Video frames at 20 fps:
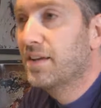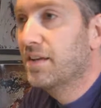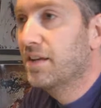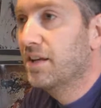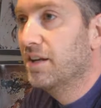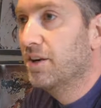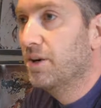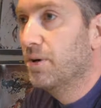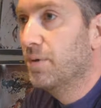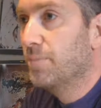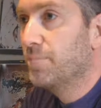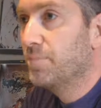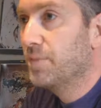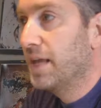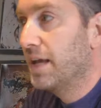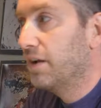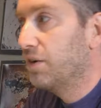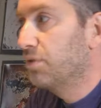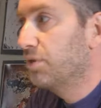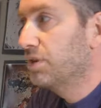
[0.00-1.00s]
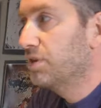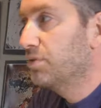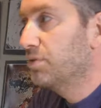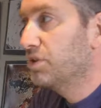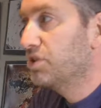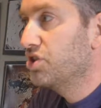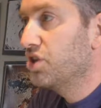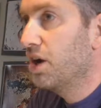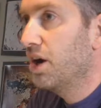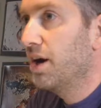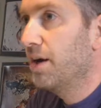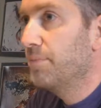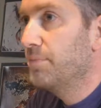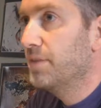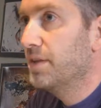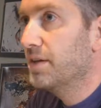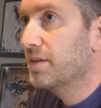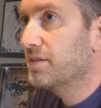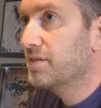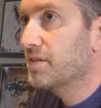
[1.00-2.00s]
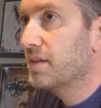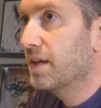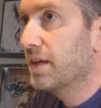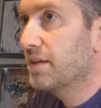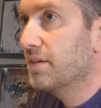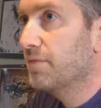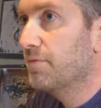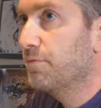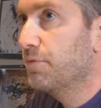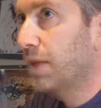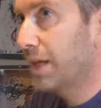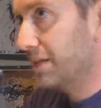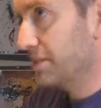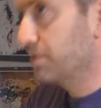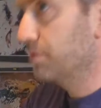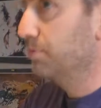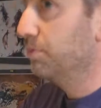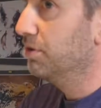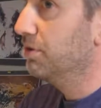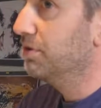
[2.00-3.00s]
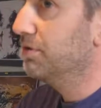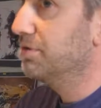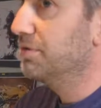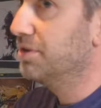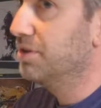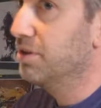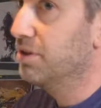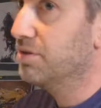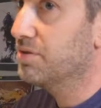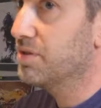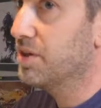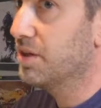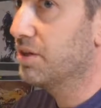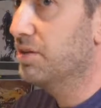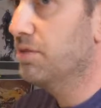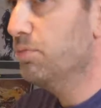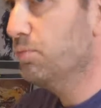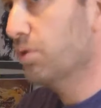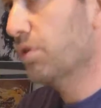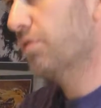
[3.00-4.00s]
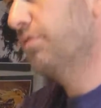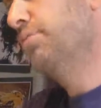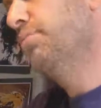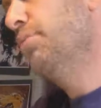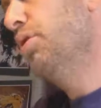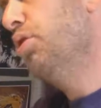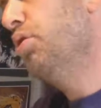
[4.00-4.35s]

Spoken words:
and then going to a job that it's like flexible, it's like you work from